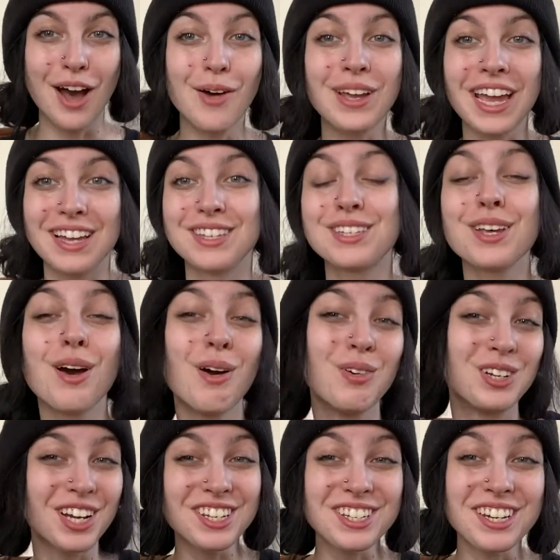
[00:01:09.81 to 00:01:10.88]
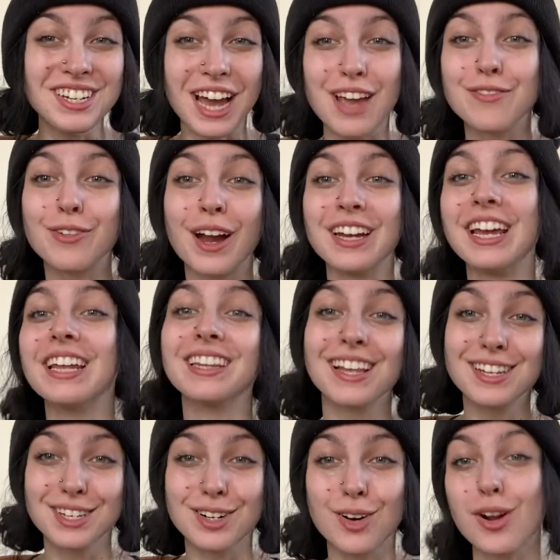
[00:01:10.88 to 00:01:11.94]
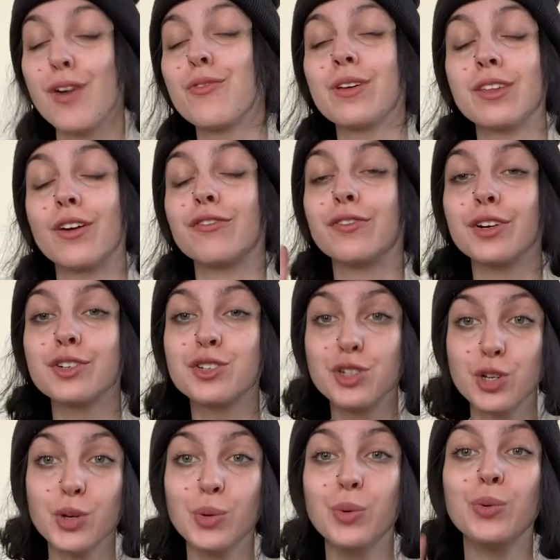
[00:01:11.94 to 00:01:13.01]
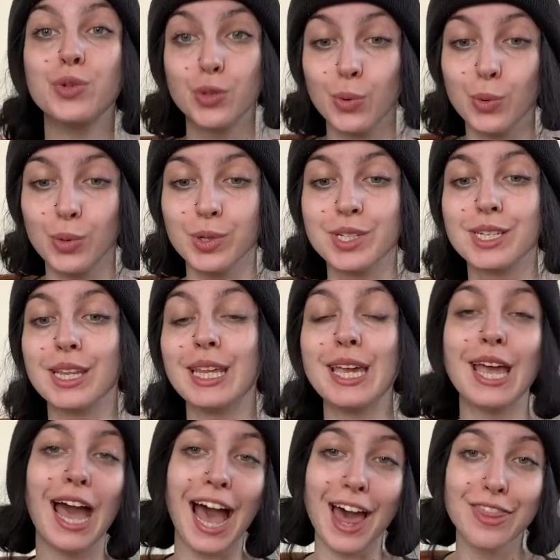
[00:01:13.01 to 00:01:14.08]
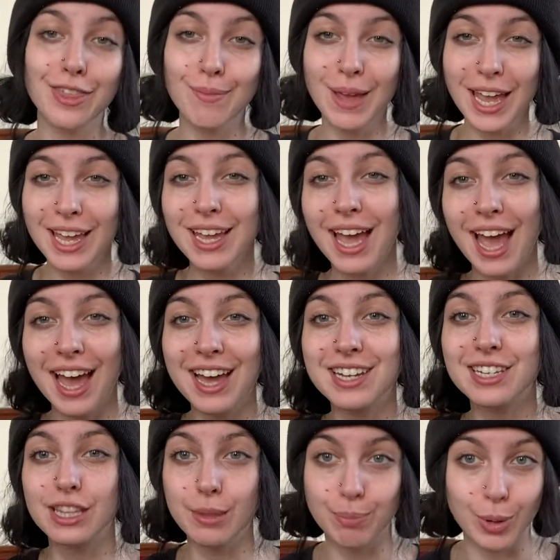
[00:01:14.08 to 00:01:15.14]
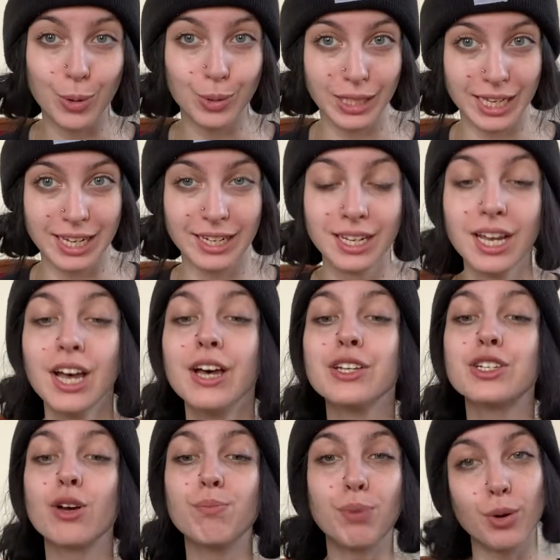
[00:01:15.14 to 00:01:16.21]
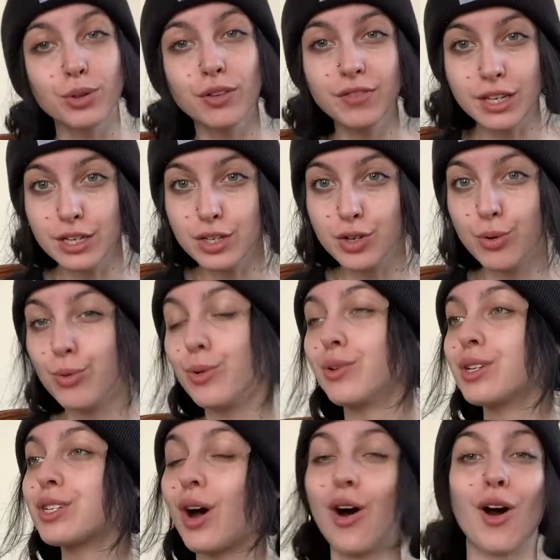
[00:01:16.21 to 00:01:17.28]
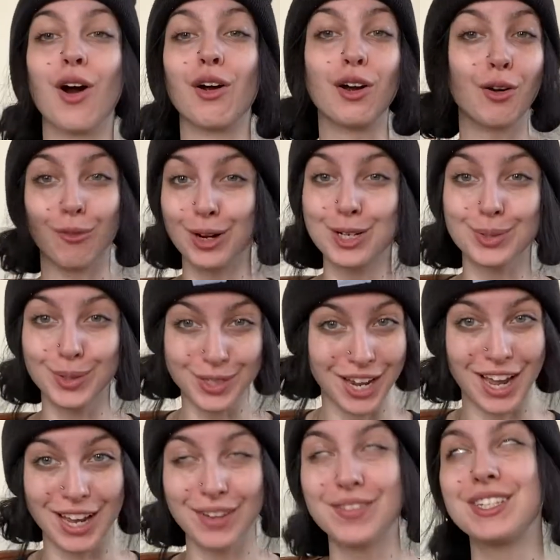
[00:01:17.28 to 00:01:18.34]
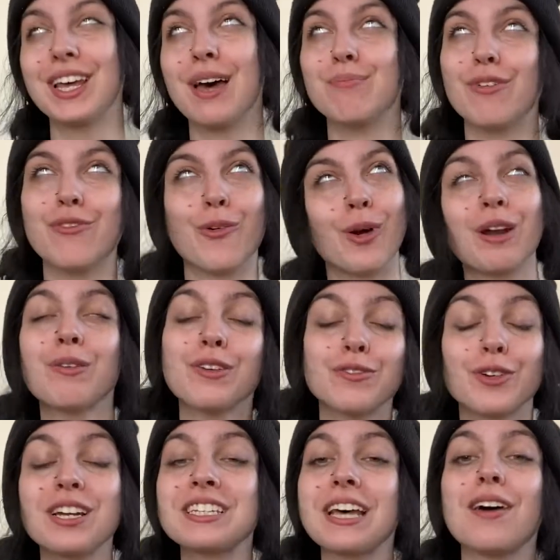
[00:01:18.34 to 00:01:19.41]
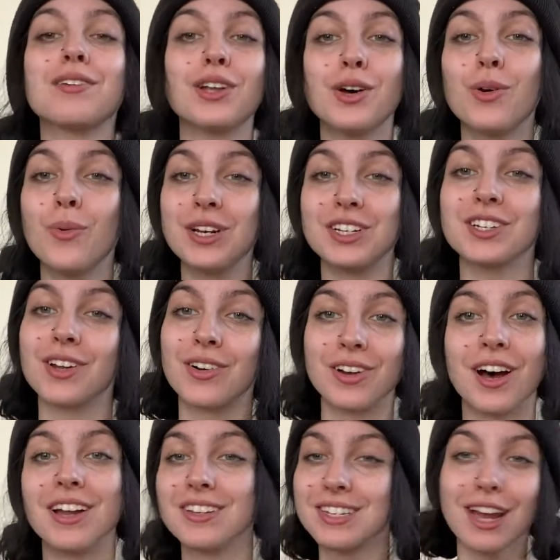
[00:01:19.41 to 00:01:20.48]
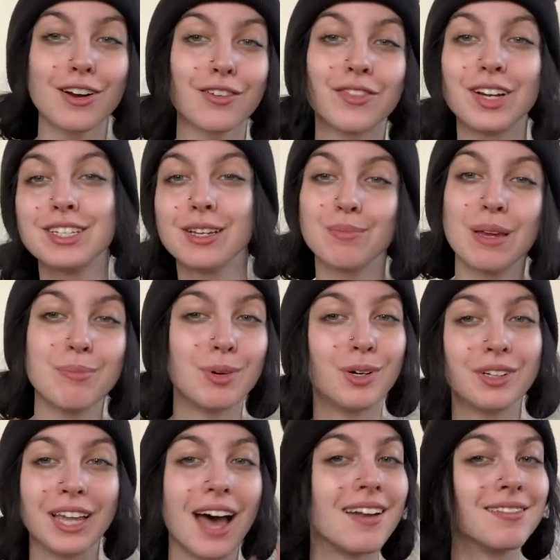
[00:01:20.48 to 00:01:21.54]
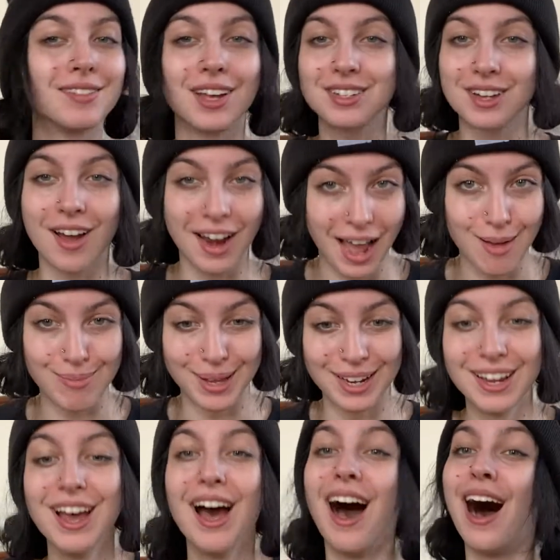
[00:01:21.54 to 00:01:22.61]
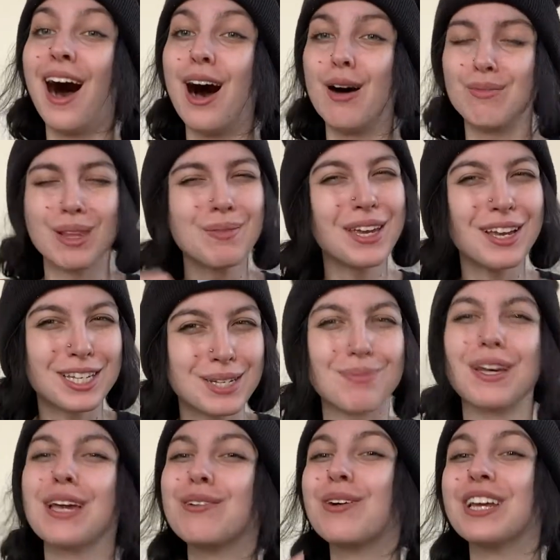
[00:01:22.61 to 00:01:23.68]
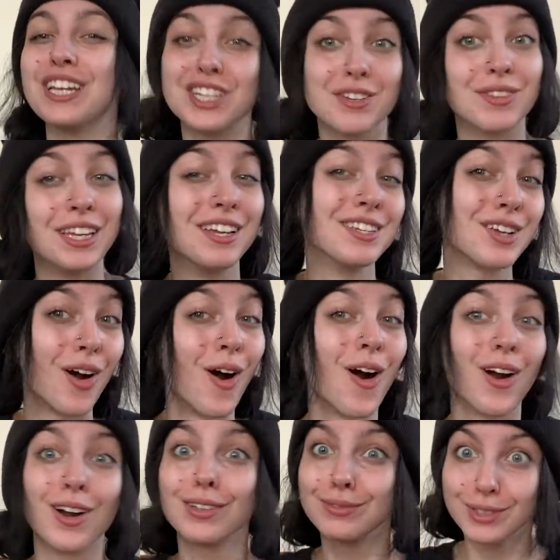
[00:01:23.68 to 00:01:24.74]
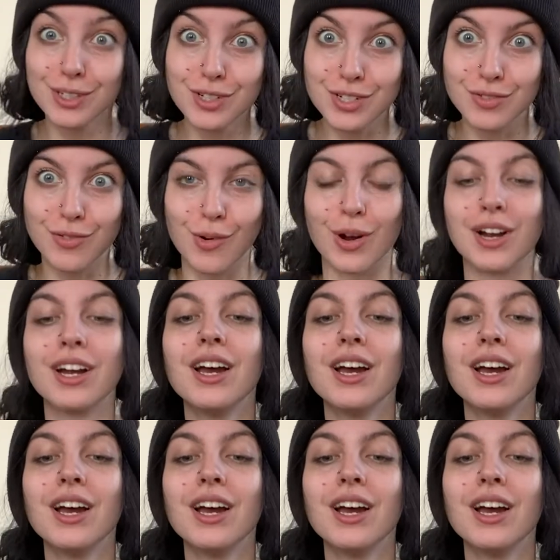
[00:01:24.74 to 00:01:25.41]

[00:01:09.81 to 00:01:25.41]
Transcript: Okay, so just to dive right in, let's start off with our first two tools, the athame and the boline. So both of these tools are ritual knives, and before anyone freaks out, no, witches are not sacrificing people, that does not happen. Um, let me explain what each of these are used for.